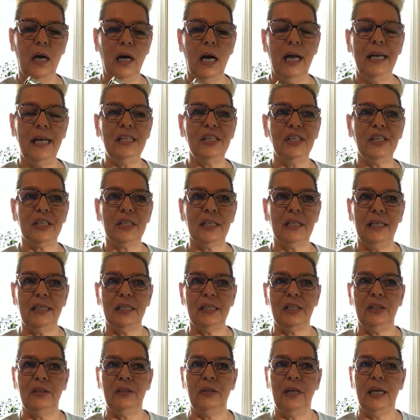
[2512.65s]
I just like
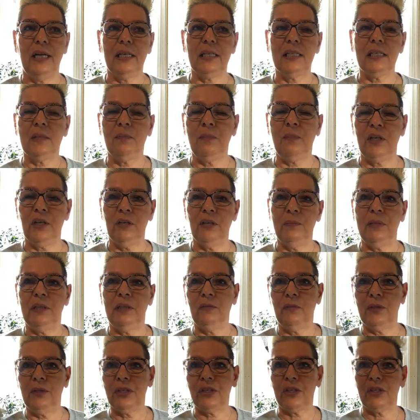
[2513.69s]
to
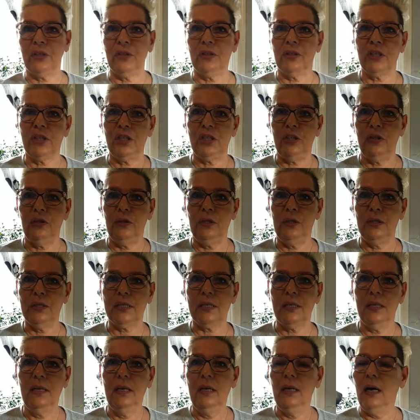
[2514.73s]
experiment with certain tools.